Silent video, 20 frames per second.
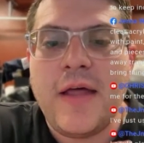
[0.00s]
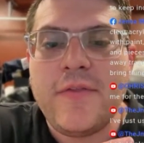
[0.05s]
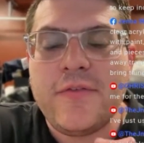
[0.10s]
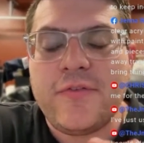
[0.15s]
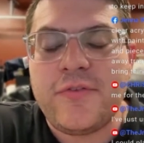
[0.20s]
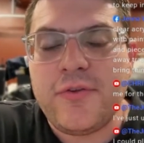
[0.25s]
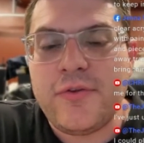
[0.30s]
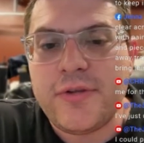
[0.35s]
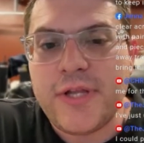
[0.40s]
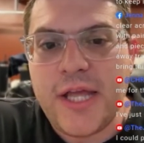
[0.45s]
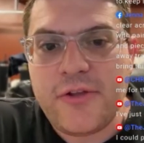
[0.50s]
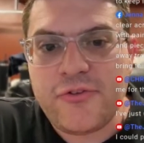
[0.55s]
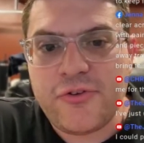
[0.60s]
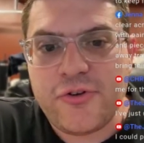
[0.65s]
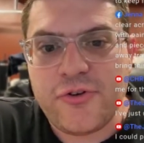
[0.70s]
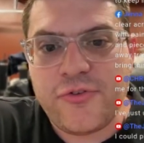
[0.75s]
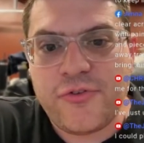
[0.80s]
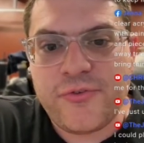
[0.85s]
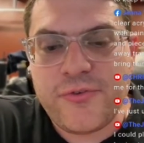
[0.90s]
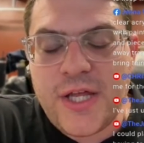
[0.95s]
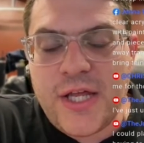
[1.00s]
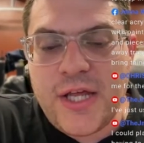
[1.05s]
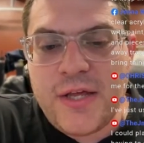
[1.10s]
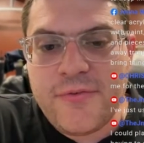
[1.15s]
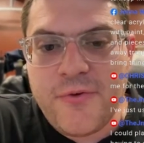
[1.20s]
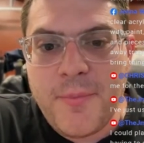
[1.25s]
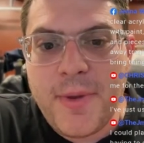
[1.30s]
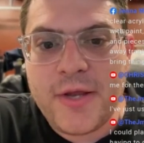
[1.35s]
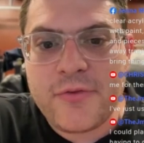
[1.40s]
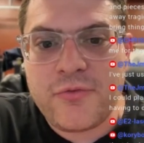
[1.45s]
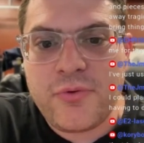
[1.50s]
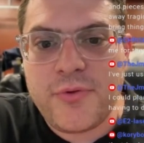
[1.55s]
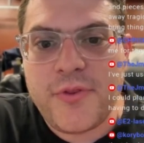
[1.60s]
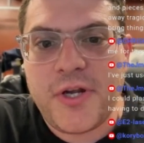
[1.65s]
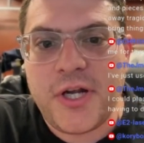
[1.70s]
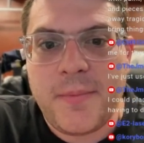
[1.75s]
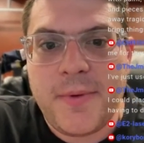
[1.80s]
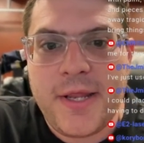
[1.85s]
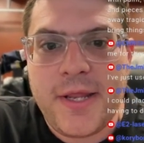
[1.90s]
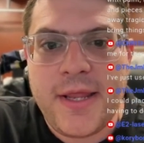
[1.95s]
two lasers from xTool that
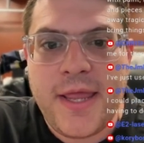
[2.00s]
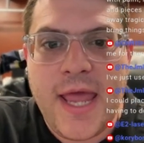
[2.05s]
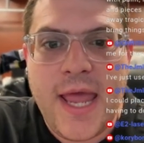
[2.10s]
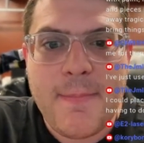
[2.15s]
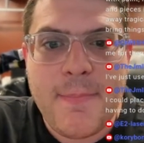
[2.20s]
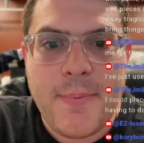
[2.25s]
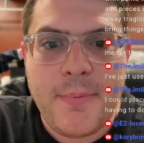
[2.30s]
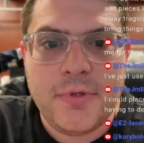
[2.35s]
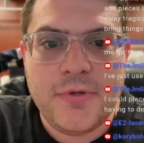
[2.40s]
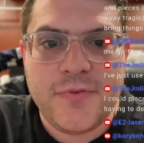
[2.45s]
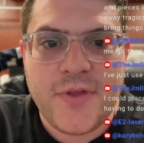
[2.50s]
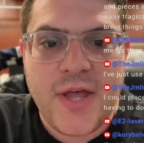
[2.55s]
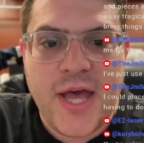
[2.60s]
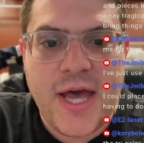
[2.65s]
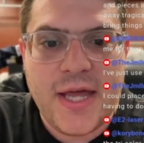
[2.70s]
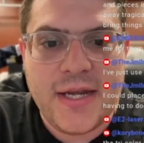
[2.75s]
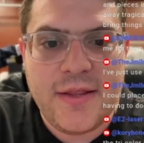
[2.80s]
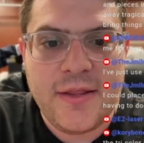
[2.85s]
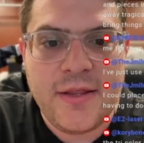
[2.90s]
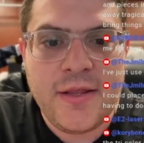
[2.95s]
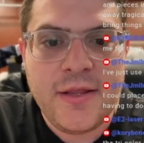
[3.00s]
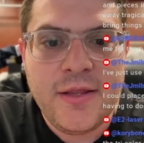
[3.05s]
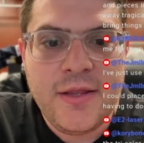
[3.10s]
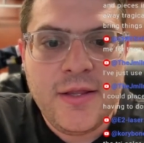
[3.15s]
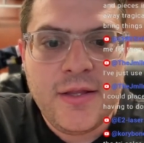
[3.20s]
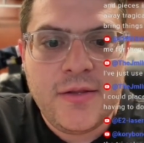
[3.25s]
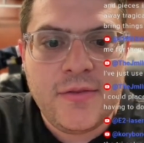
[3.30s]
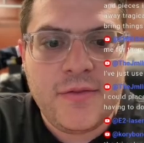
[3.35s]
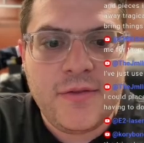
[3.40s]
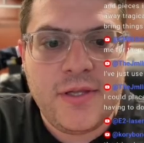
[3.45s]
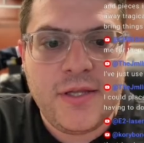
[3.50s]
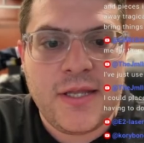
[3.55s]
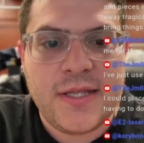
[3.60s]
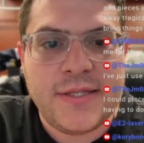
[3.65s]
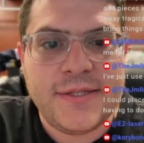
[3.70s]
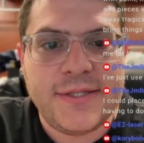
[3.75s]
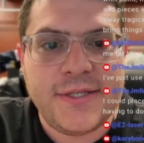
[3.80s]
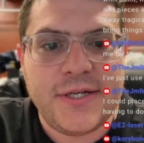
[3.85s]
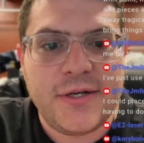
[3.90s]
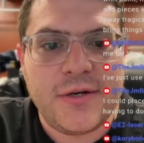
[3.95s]
are going to be capable of cutting the
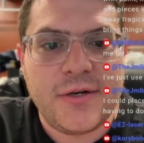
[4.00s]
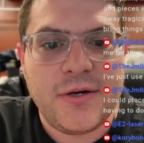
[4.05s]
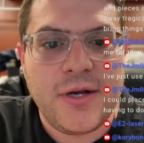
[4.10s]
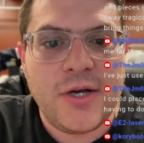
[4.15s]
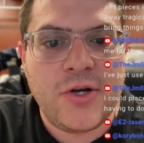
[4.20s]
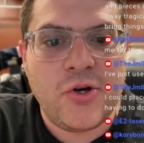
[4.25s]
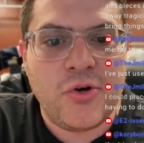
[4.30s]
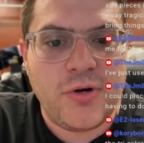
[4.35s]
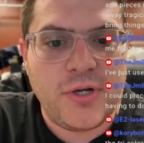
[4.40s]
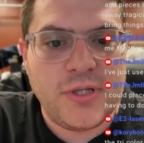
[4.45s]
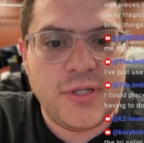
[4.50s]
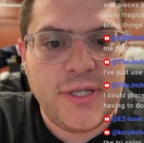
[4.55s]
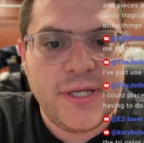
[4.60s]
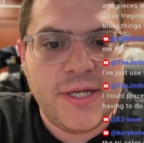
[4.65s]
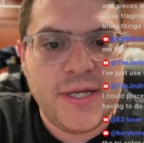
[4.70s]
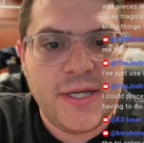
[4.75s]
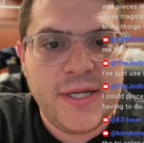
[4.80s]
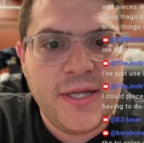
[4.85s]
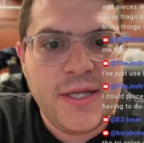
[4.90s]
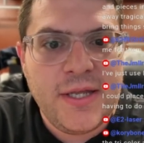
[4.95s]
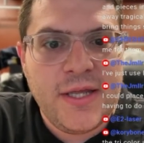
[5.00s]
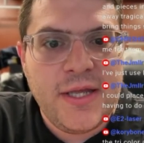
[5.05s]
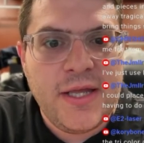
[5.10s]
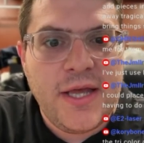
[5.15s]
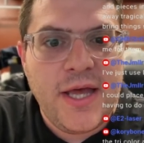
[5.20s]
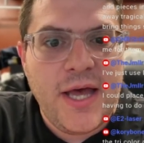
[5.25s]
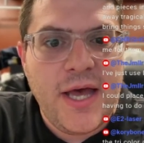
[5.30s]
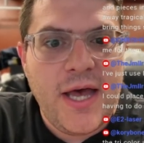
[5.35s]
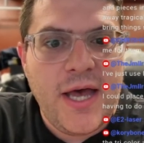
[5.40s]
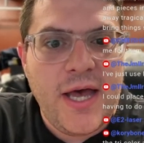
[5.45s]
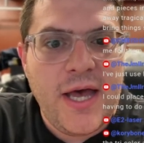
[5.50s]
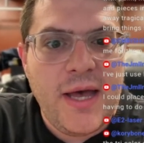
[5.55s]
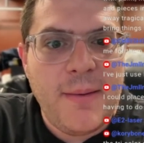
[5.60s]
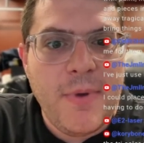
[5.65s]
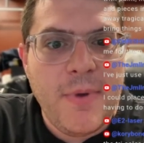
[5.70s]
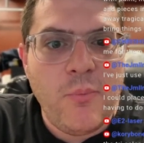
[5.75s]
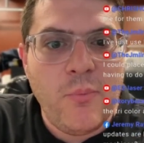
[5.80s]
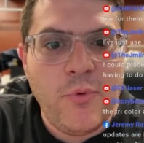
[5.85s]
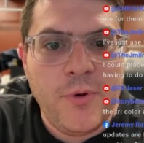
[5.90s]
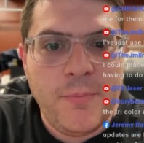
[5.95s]
clear acrylic
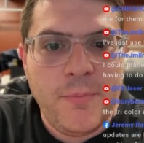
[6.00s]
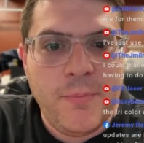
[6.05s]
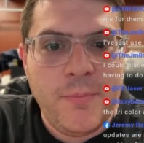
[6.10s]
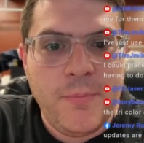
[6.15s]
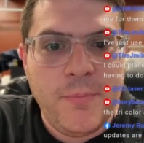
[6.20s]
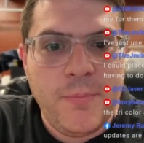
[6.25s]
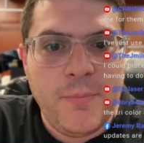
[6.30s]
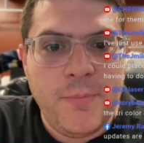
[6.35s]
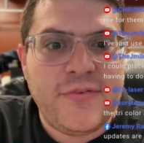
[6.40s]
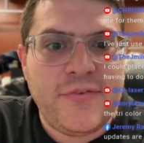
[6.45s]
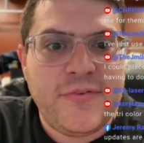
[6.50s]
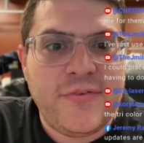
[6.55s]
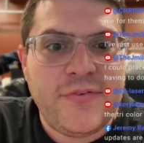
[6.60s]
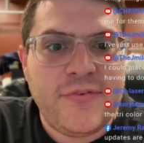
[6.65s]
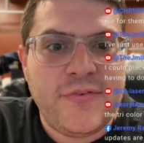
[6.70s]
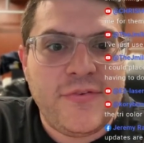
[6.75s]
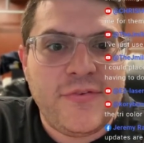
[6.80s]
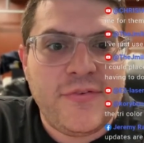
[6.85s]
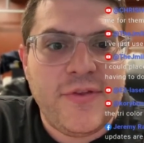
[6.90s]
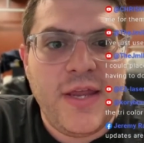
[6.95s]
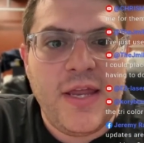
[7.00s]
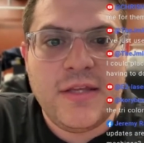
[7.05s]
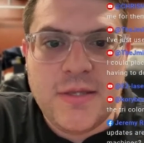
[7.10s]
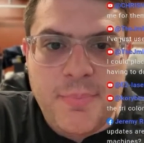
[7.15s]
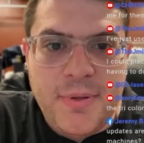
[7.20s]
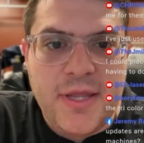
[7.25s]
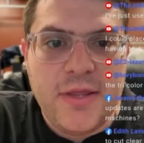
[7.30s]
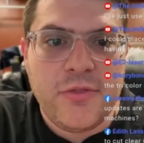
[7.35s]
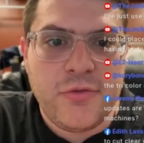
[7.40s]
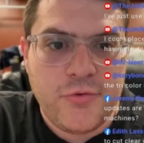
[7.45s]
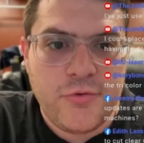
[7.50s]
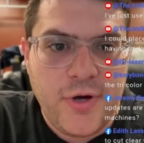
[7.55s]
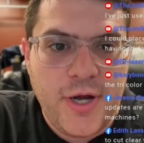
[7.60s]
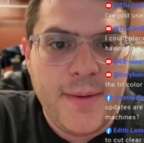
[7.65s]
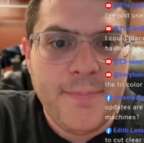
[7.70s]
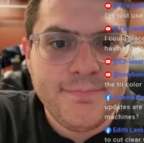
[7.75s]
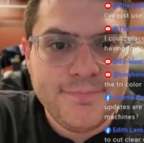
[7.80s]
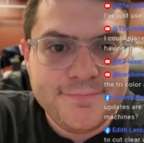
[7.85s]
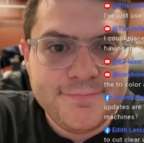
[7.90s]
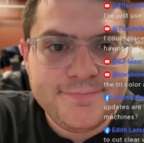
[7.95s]
would be the P2S and the
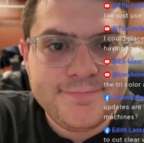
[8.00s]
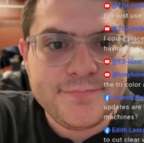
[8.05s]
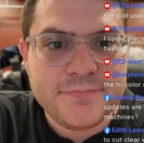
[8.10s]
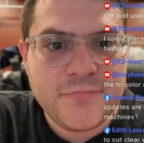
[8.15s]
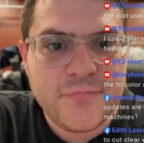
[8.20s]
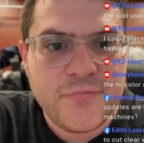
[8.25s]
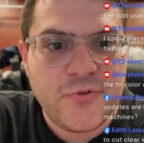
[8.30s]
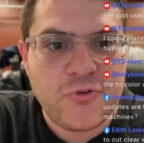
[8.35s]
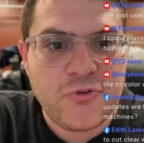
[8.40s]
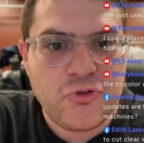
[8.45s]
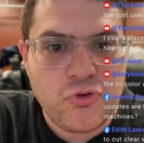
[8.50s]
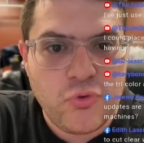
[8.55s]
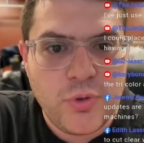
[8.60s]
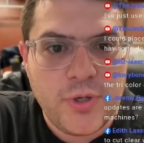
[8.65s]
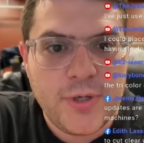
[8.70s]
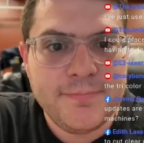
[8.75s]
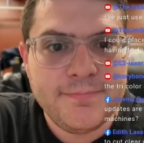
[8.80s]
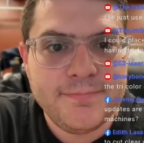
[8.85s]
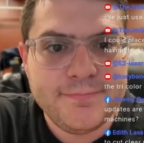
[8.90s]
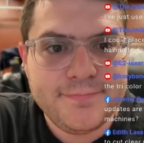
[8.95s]
P3 for sure.